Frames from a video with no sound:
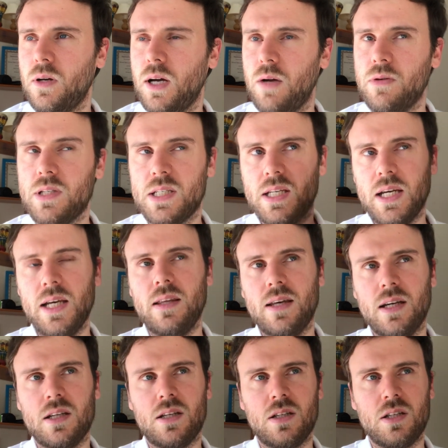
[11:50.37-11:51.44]
I would say
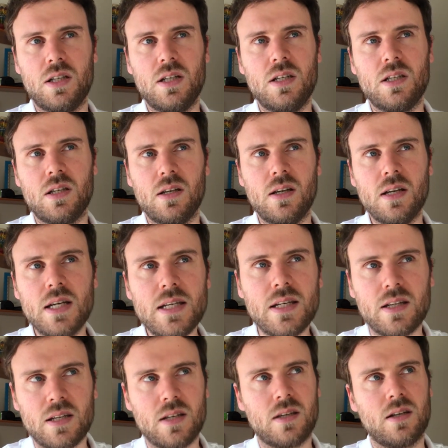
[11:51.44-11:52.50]
that she's the
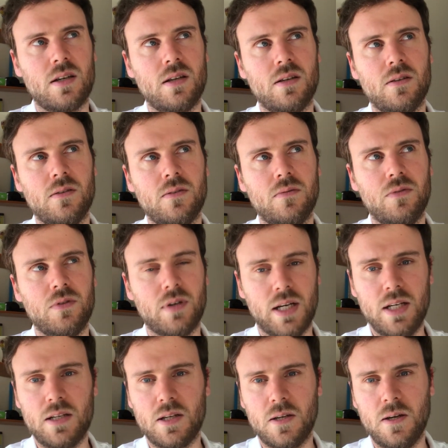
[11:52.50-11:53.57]
least,
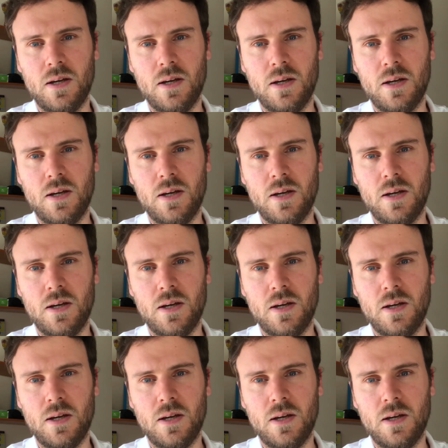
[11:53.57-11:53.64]
right?